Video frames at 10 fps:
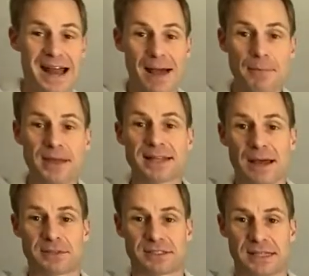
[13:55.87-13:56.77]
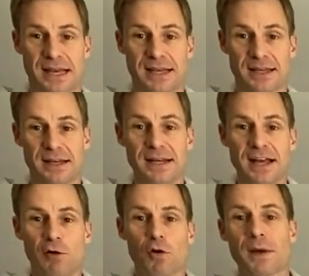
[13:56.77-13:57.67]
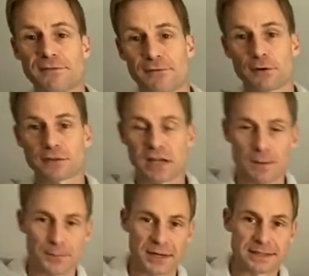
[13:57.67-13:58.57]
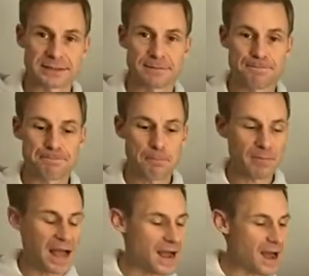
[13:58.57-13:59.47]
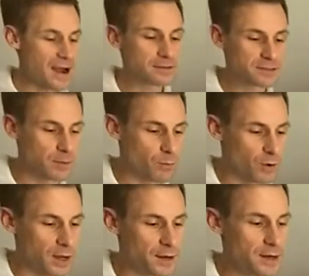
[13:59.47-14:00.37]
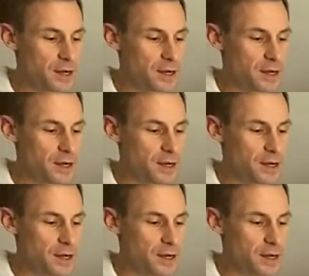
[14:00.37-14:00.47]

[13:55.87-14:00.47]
And I made that mistake in one of my first companies. I hired someone